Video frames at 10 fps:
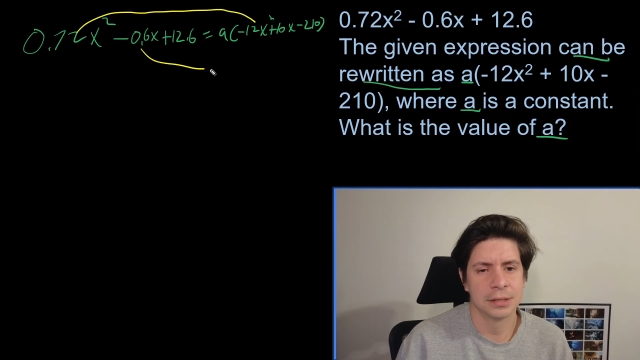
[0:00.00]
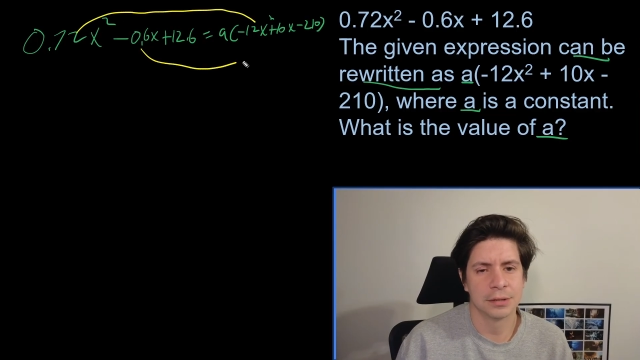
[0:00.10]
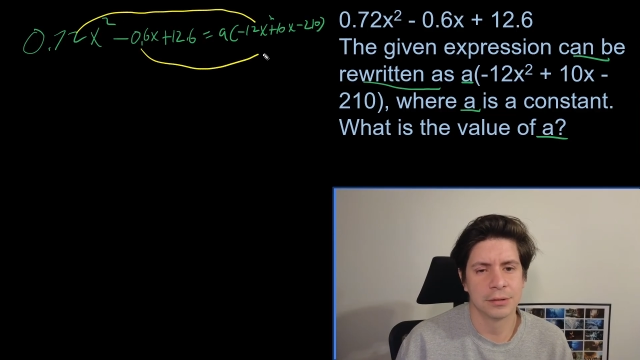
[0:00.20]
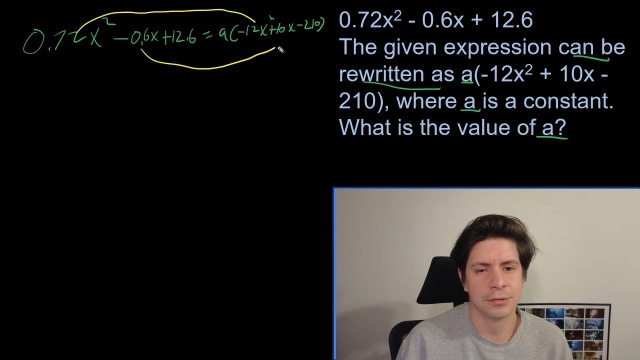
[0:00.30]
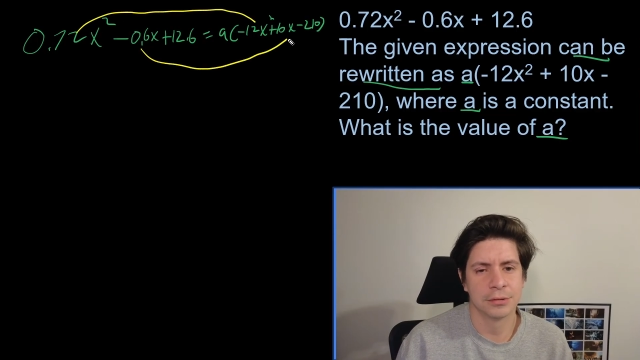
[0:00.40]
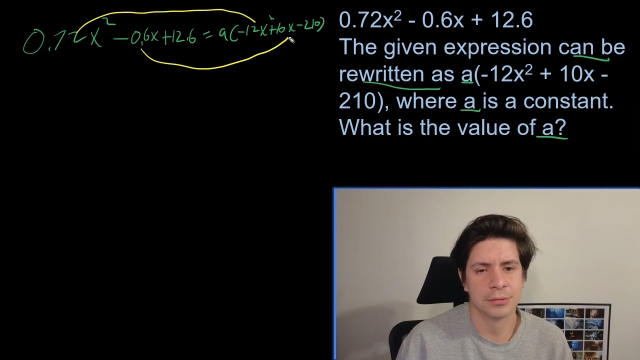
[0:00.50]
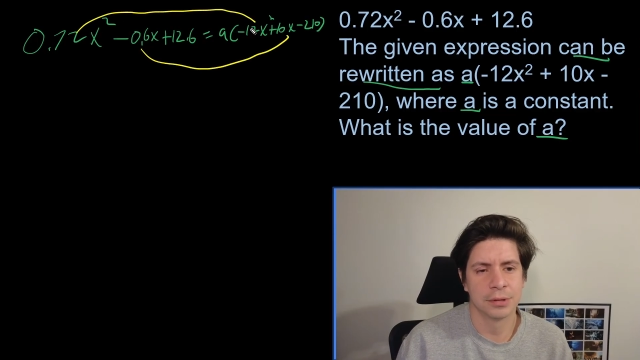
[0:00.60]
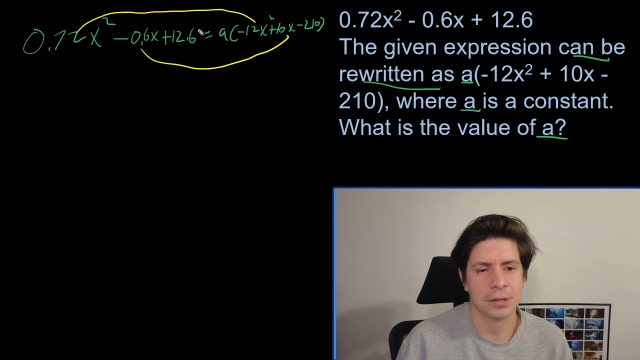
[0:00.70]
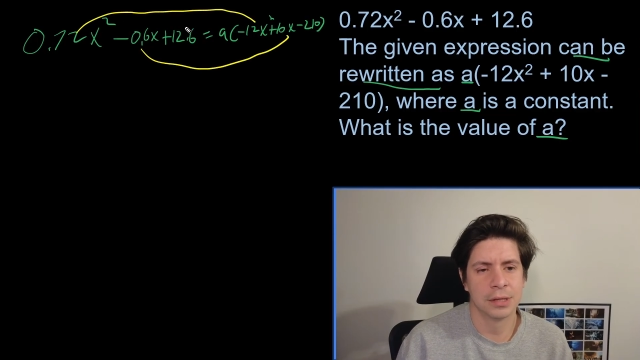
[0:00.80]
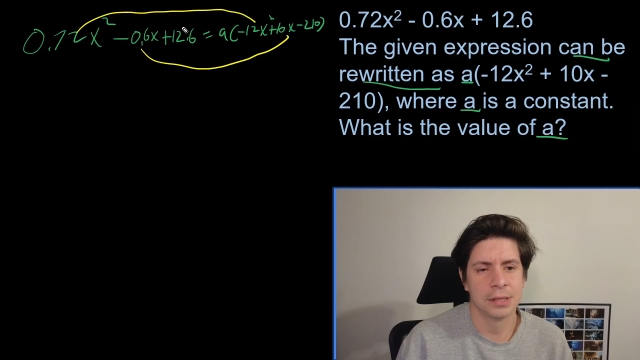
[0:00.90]
goes
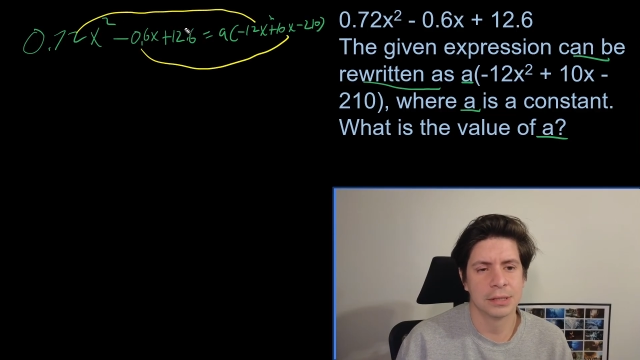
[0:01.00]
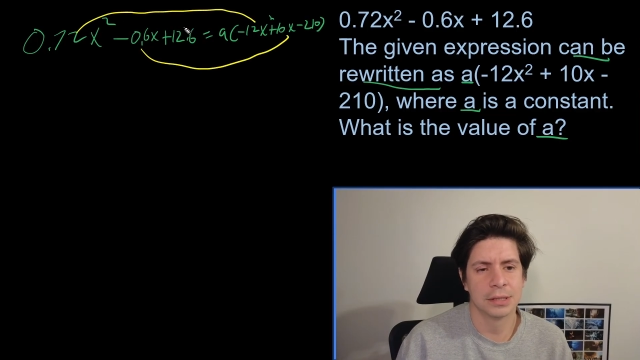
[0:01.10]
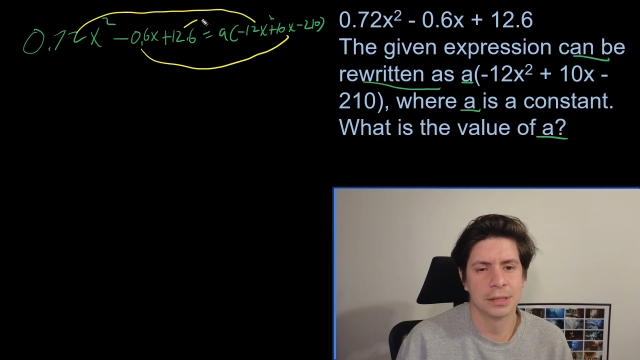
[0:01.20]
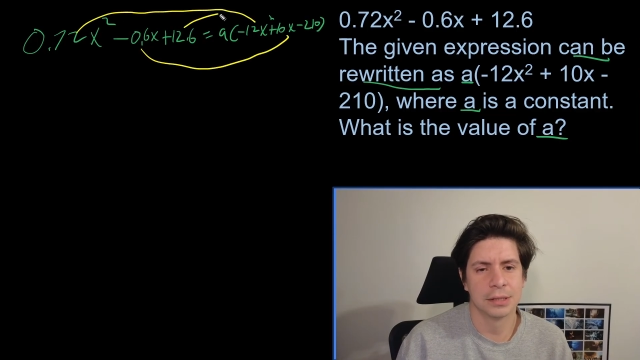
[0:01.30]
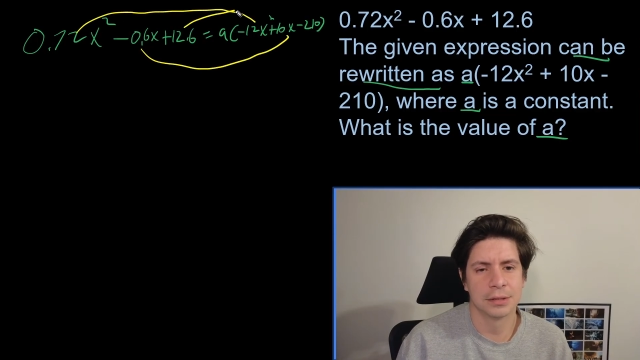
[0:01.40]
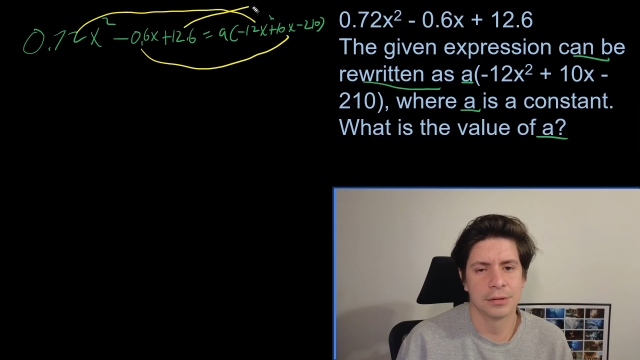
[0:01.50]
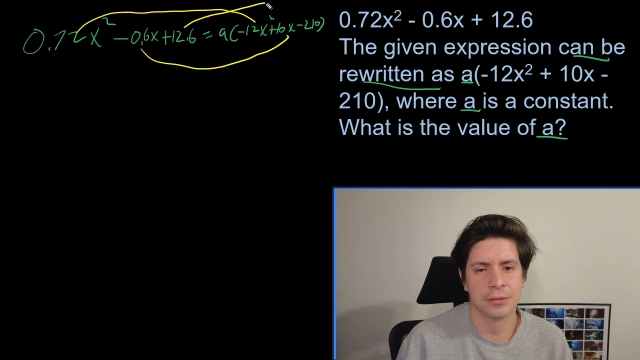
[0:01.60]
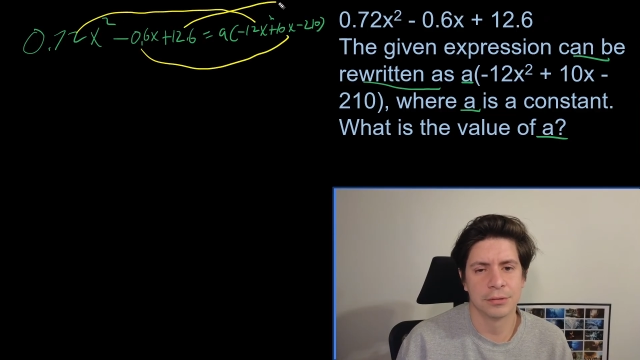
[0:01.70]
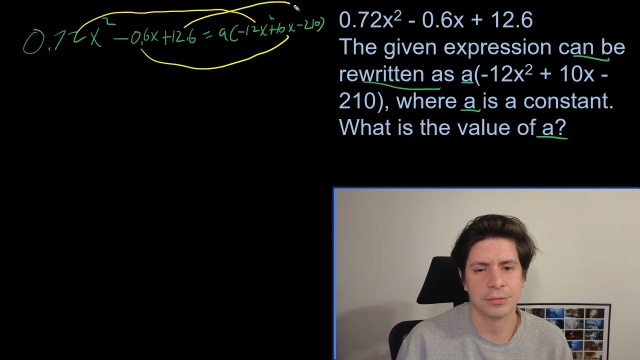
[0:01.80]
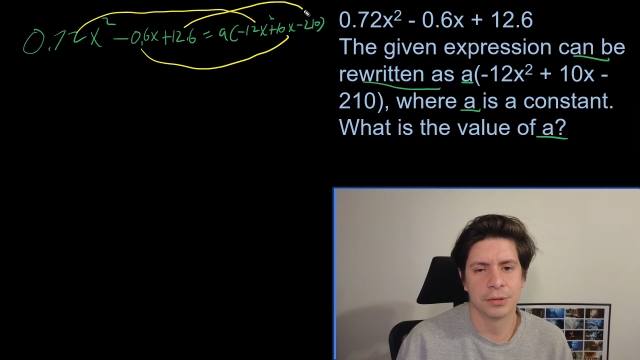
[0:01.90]
with this, and this
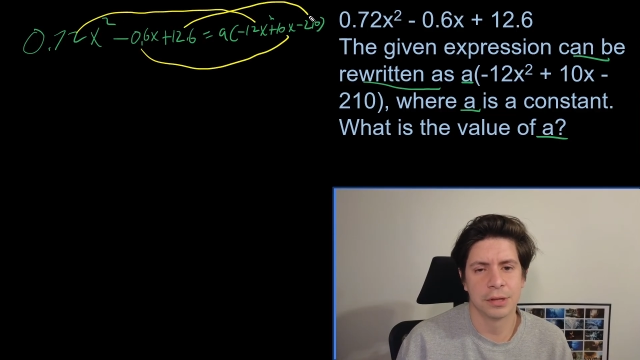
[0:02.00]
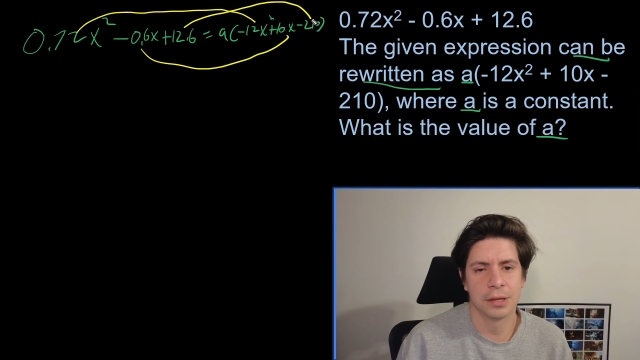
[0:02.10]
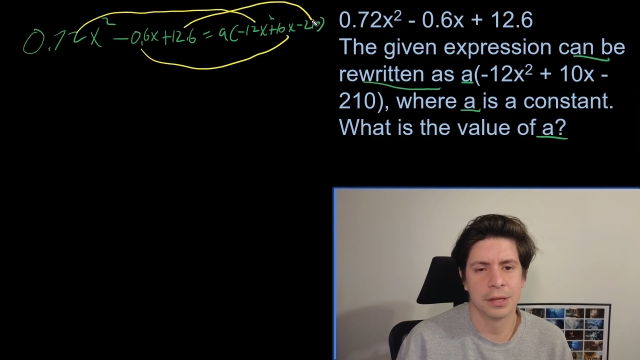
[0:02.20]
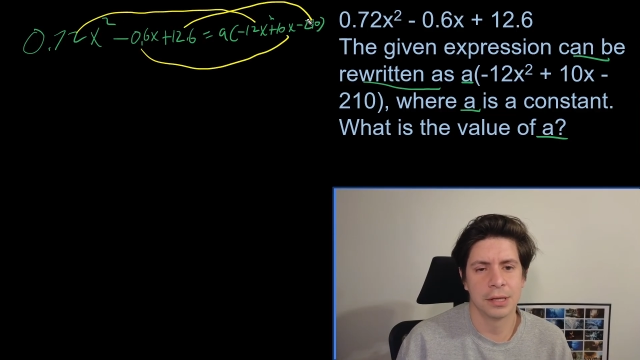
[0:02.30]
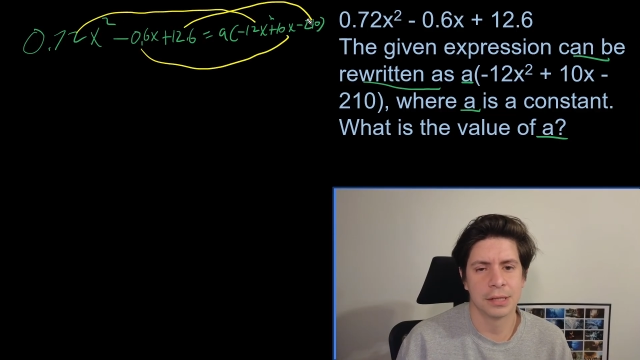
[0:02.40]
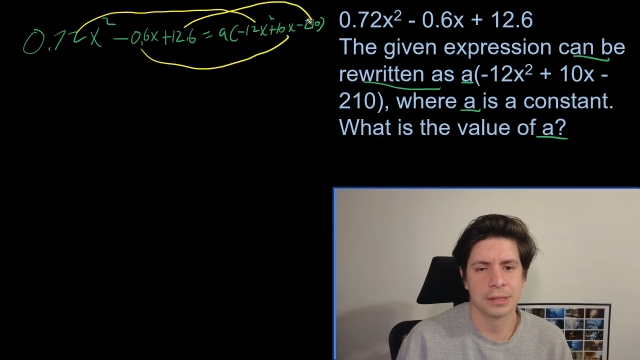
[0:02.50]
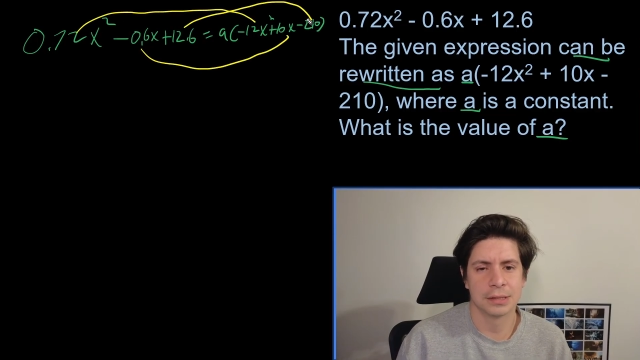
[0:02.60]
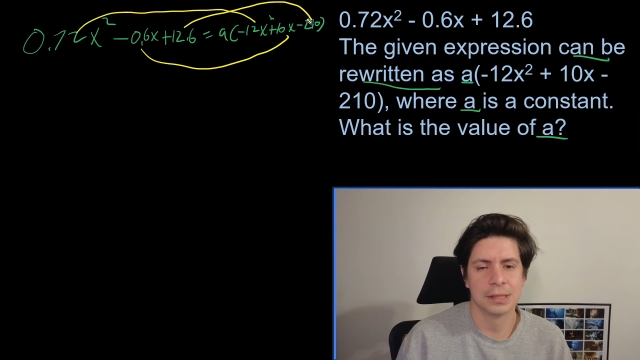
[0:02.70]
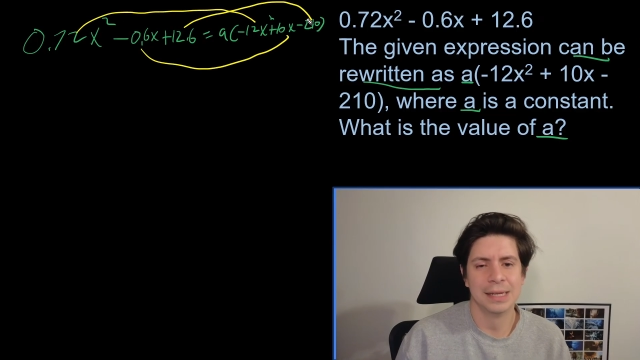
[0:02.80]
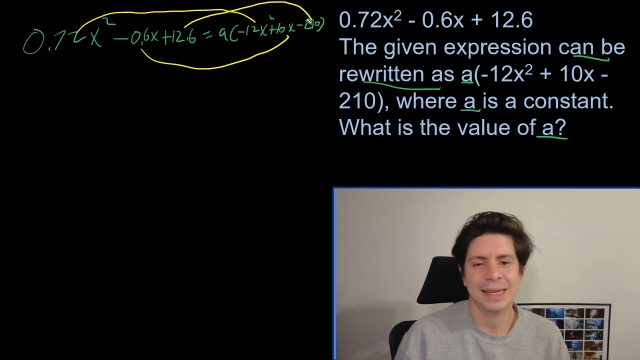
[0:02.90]
goes with this.